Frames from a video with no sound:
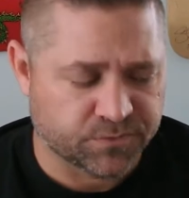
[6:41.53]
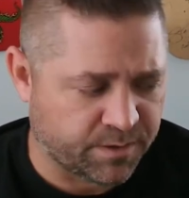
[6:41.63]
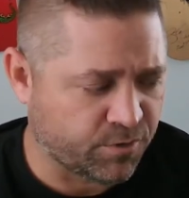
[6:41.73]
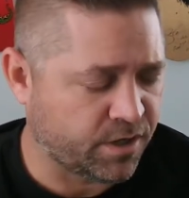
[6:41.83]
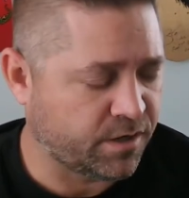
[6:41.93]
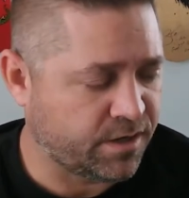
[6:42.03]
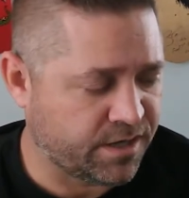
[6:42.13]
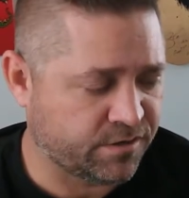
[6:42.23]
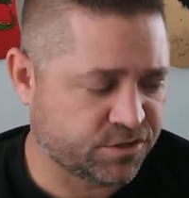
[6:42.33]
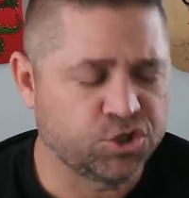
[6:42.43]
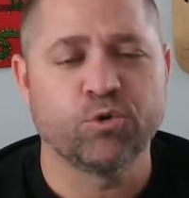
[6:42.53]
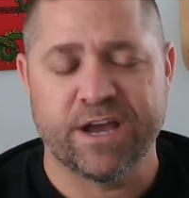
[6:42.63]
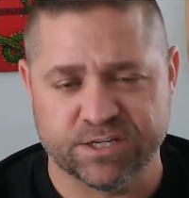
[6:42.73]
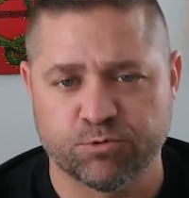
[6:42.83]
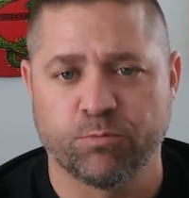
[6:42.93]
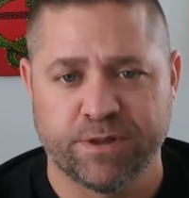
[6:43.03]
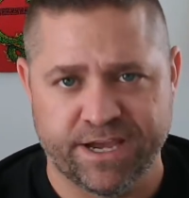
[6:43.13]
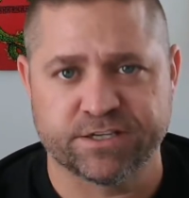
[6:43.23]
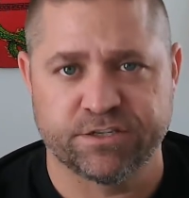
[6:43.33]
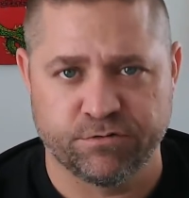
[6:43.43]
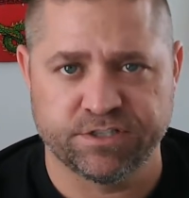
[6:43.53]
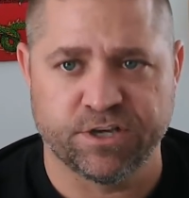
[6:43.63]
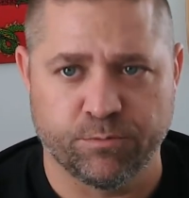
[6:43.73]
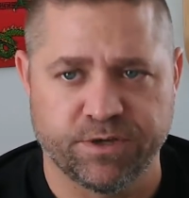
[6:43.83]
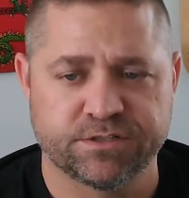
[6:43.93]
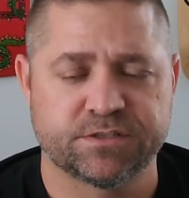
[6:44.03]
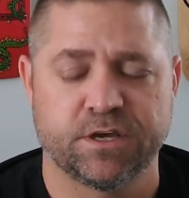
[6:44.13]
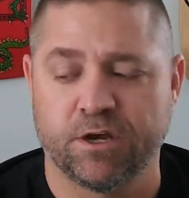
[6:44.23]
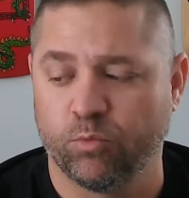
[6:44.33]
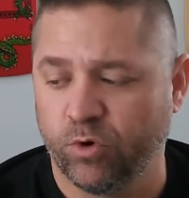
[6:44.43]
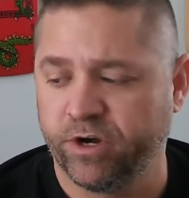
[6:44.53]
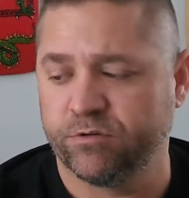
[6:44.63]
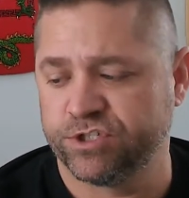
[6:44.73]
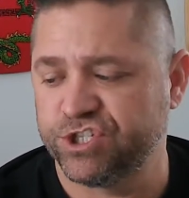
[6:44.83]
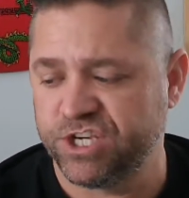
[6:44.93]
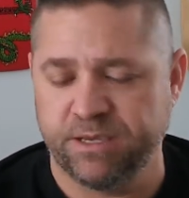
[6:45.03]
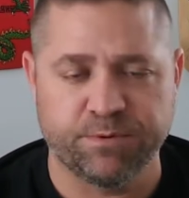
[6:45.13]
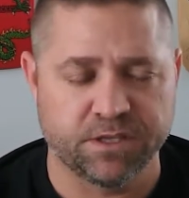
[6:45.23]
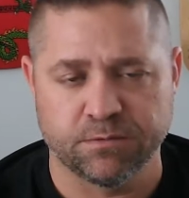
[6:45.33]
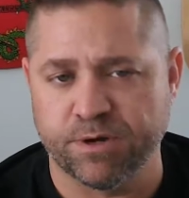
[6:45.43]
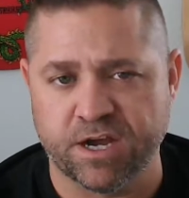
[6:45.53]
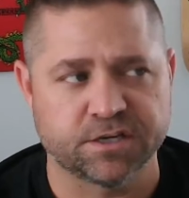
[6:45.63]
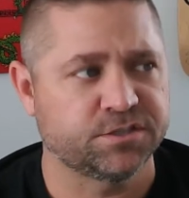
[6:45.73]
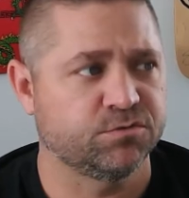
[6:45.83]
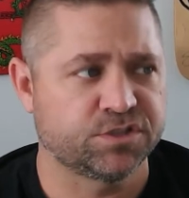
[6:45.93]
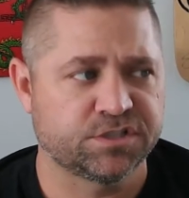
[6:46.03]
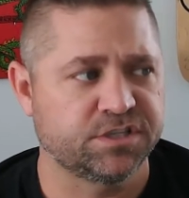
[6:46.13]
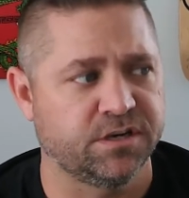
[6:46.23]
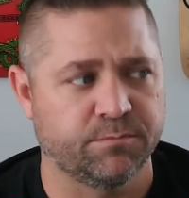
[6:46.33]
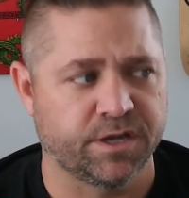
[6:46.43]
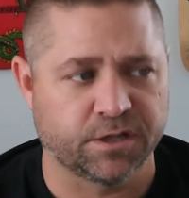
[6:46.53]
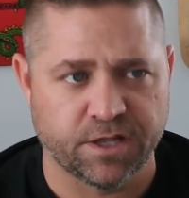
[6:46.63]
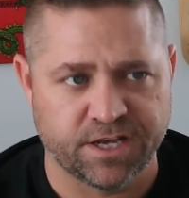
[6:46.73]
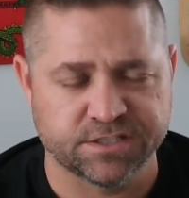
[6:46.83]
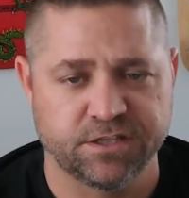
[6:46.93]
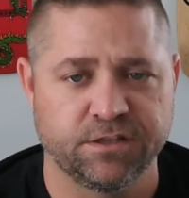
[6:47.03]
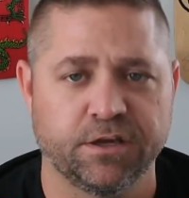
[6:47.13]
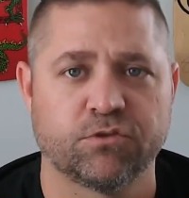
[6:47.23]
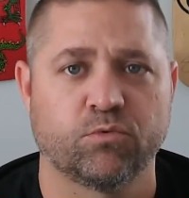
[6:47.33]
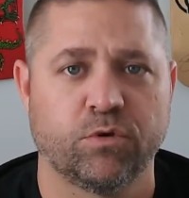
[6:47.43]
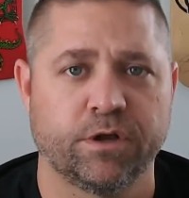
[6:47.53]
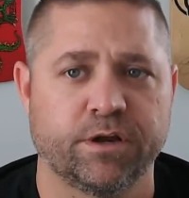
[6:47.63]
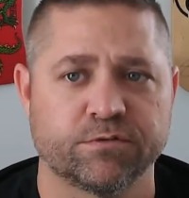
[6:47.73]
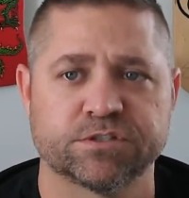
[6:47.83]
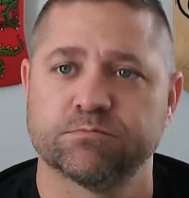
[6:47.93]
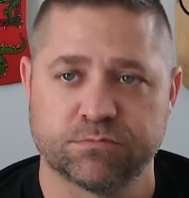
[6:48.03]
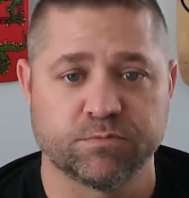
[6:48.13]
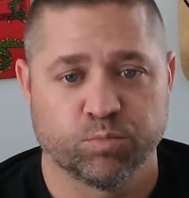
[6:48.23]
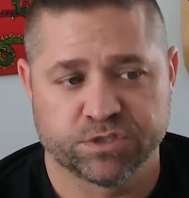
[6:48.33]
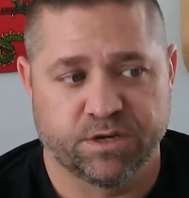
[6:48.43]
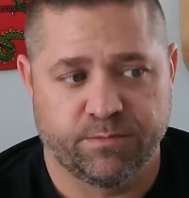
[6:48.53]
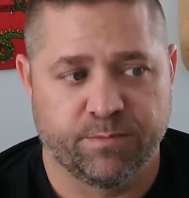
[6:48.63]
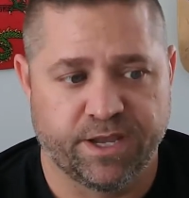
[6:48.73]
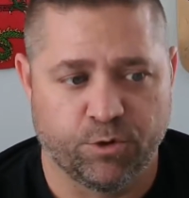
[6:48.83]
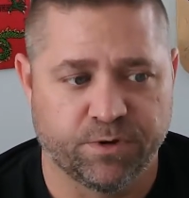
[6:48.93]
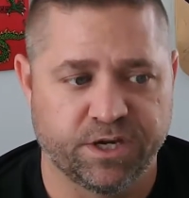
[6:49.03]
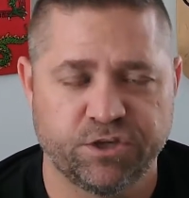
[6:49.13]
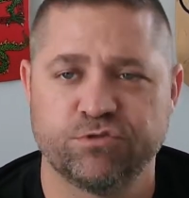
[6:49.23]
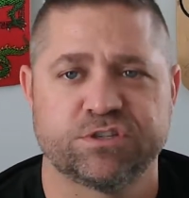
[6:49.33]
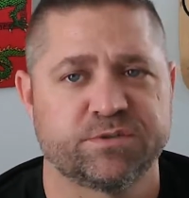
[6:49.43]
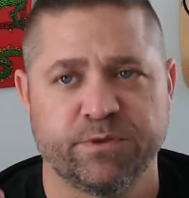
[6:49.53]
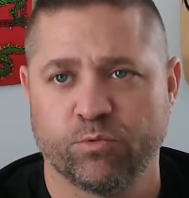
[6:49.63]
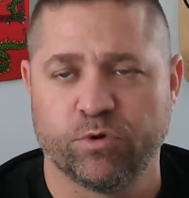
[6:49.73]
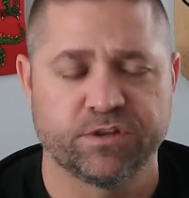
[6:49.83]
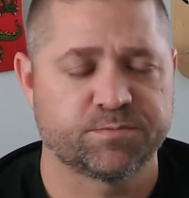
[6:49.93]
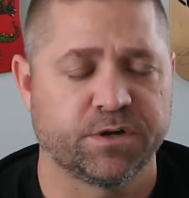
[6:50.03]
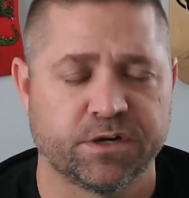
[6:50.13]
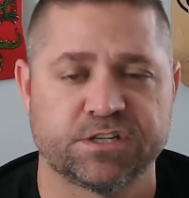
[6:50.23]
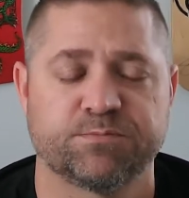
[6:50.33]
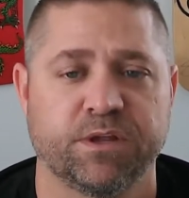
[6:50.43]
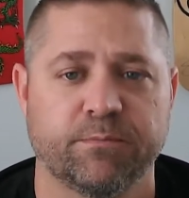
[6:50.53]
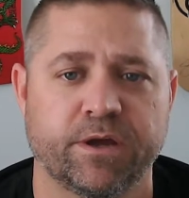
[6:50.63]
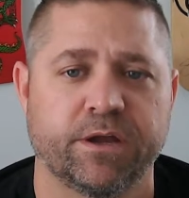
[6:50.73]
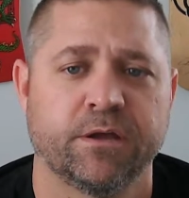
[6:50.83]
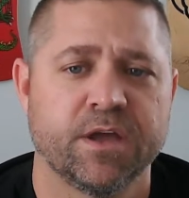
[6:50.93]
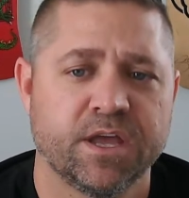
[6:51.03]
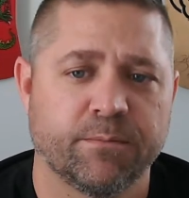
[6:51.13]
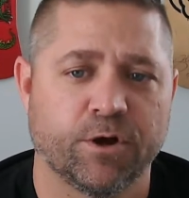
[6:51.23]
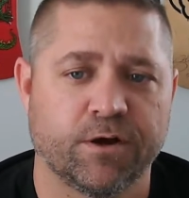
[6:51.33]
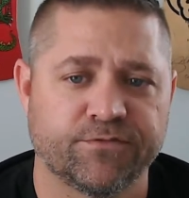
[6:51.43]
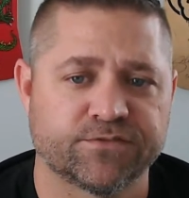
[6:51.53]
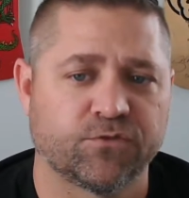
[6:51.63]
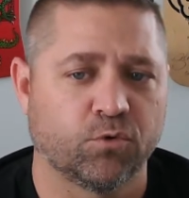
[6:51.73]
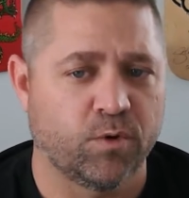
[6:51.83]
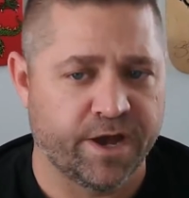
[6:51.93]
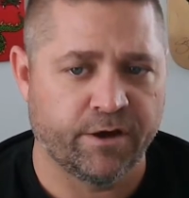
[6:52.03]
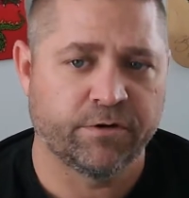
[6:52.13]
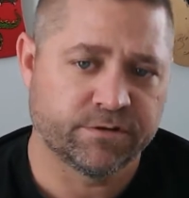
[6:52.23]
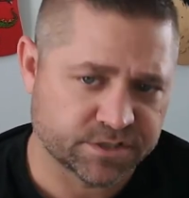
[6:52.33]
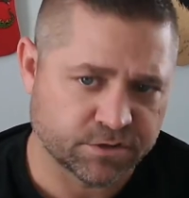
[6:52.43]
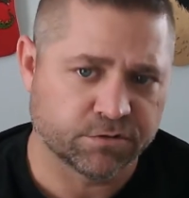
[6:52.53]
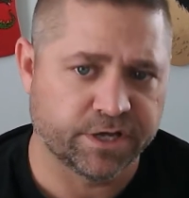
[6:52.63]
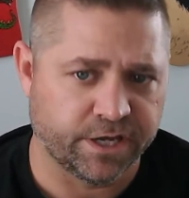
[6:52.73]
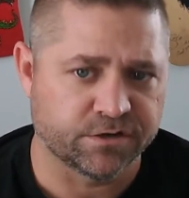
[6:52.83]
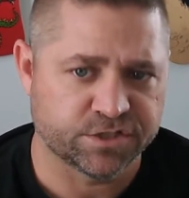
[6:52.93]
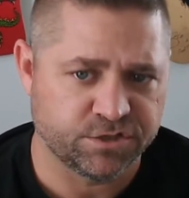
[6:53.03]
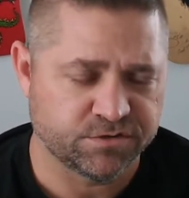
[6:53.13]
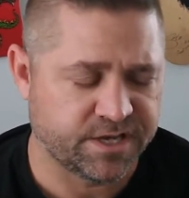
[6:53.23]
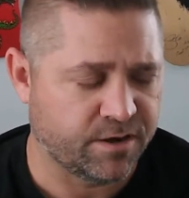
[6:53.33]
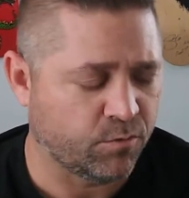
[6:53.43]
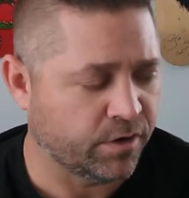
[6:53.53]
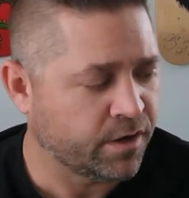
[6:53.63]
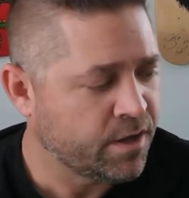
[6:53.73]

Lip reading: bought two Hasbro Black Series helmets. One I was just keeping in the box and it was just sitting in my closet, and the other one was going to be my helmet I used. It's been the one that's been on display in my office for a while, and I was like, okay, I'll just use that one.